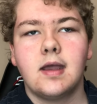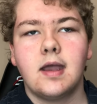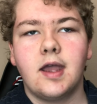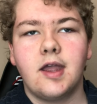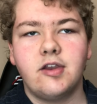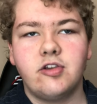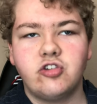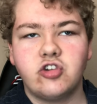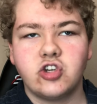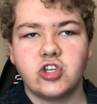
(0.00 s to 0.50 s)

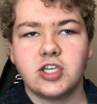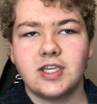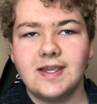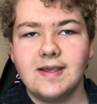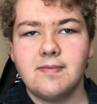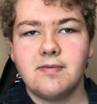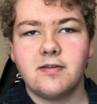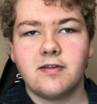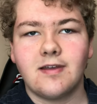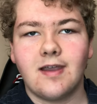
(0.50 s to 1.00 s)
and just
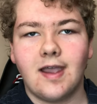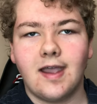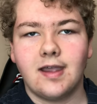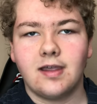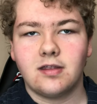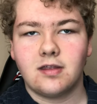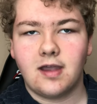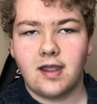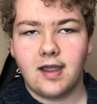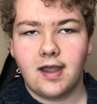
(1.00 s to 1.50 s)
keep
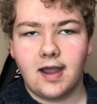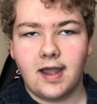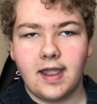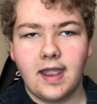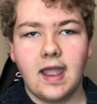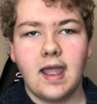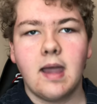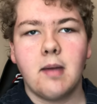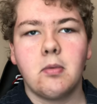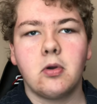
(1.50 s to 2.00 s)
saying that I
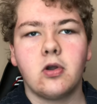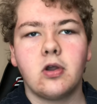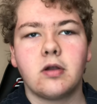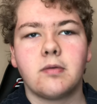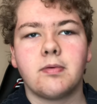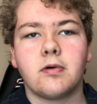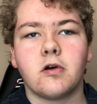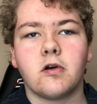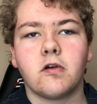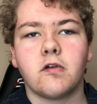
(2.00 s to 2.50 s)
am a good
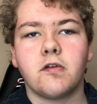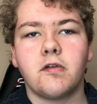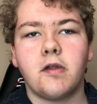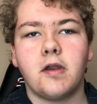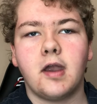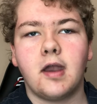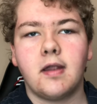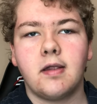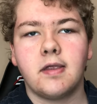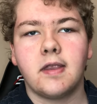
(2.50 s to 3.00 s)

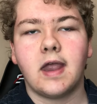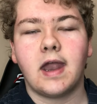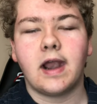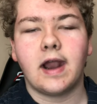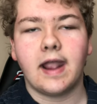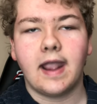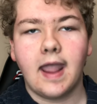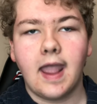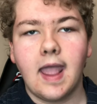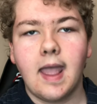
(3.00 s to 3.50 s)
person, that
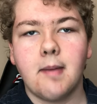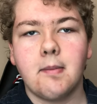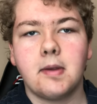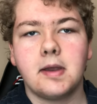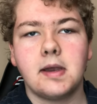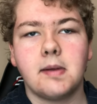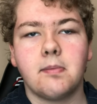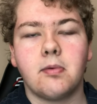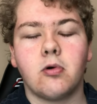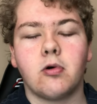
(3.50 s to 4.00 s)
I am
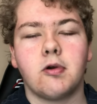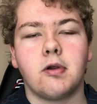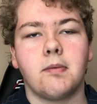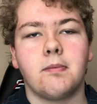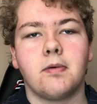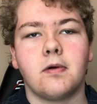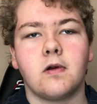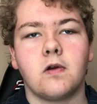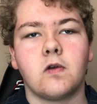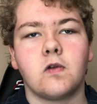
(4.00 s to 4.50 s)
an important
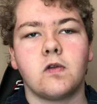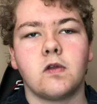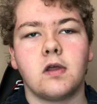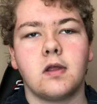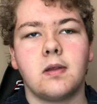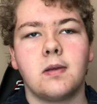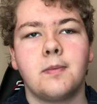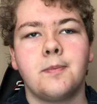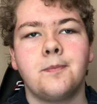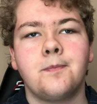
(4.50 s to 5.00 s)

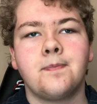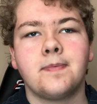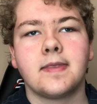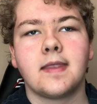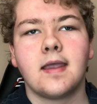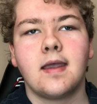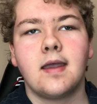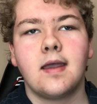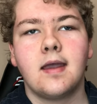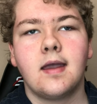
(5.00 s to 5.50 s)
person,
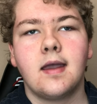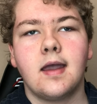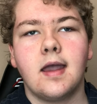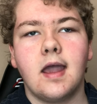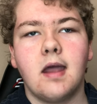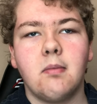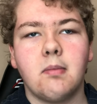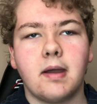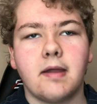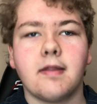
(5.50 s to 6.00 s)

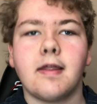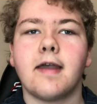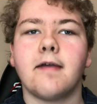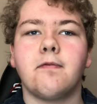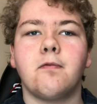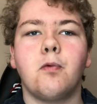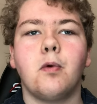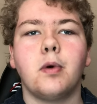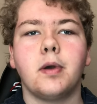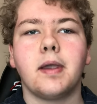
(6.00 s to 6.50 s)
and my
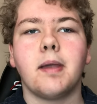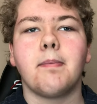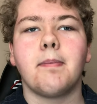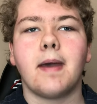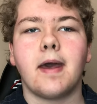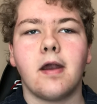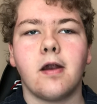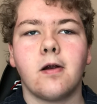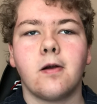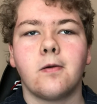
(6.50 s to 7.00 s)
life will get
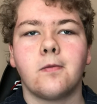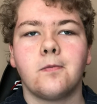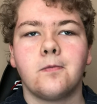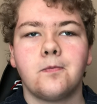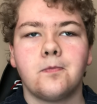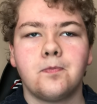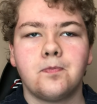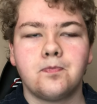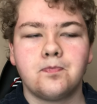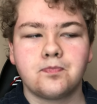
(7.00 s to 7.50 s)
better.
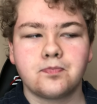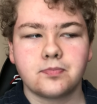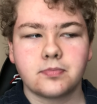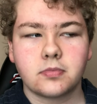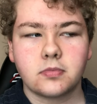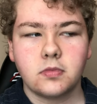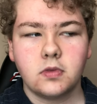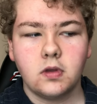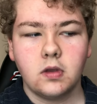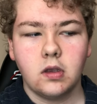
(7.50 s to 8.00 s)

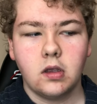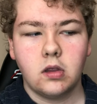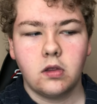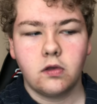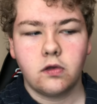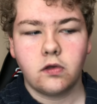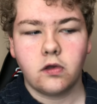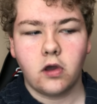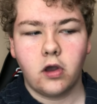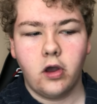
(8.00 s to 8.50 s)

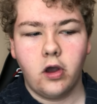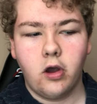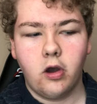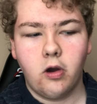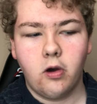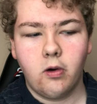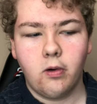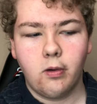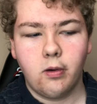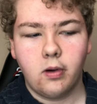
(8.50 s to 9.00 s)

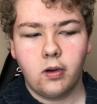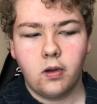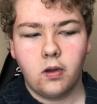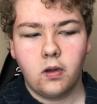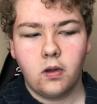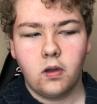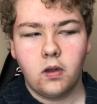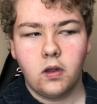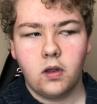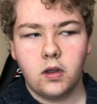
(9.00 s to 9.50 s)
So,
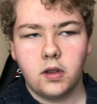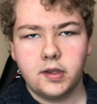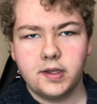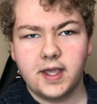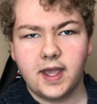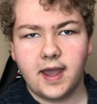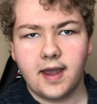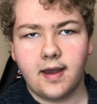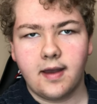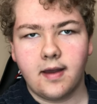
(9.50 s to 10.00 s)

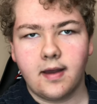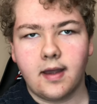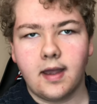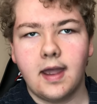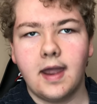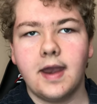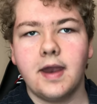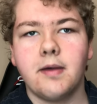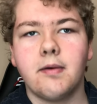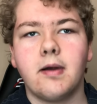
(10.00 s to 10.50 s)
yeah,
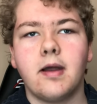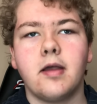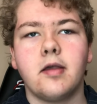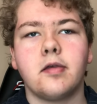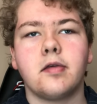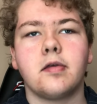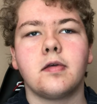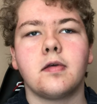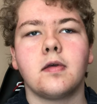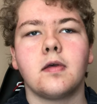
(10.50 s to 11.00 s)

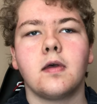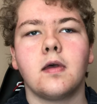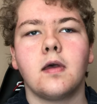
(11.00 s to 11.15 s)
anyways,